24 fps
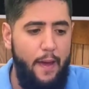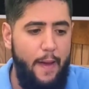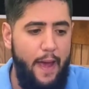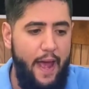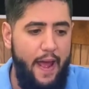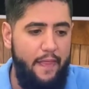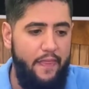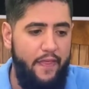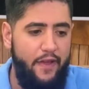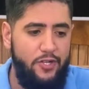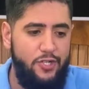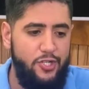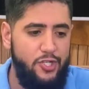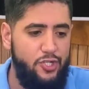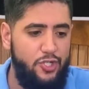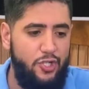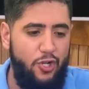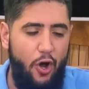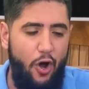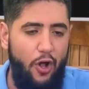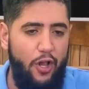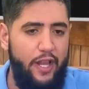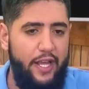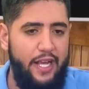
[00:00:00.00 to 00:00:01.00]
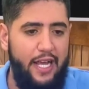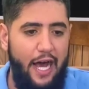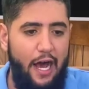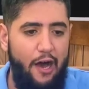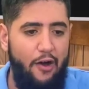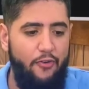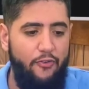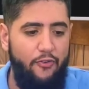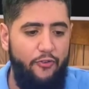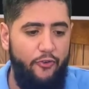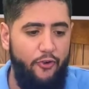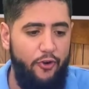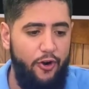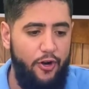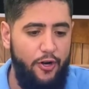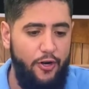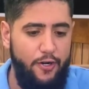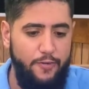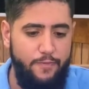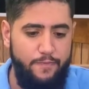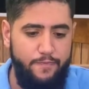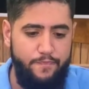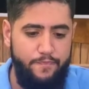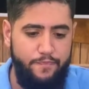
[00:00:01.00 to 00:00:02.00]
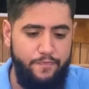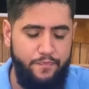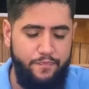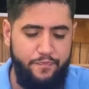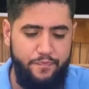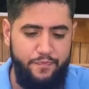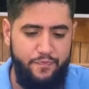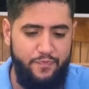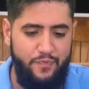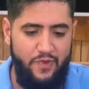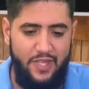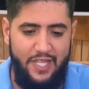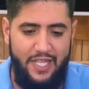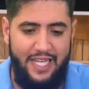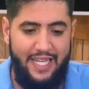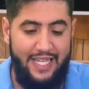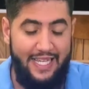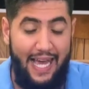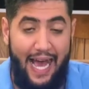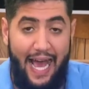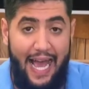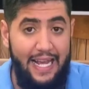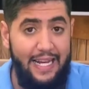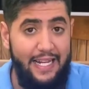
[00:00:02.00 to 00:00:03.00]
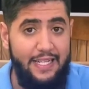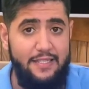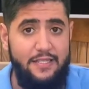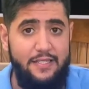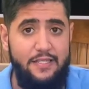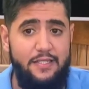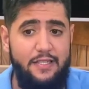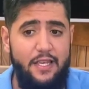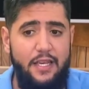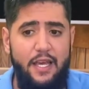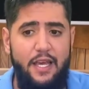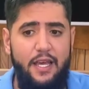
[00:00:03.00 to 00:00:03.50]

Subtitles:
and they're just calling out for guidance.